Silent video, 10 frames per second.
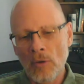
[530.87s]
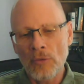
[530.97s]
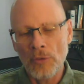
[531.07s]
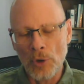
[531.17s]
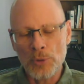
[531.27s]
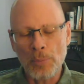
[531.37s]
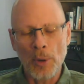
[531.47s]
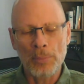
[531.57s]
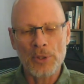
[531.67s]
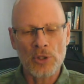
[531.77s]
for those
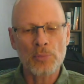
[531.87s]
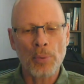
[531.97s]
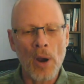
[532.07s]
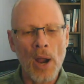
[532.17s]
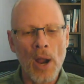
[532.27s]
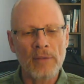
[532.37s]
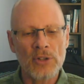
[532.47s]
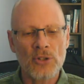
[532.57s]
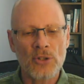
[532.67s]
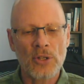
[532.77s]
purposes,
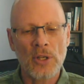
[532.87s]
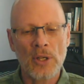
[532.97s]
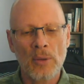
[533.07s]
privacy,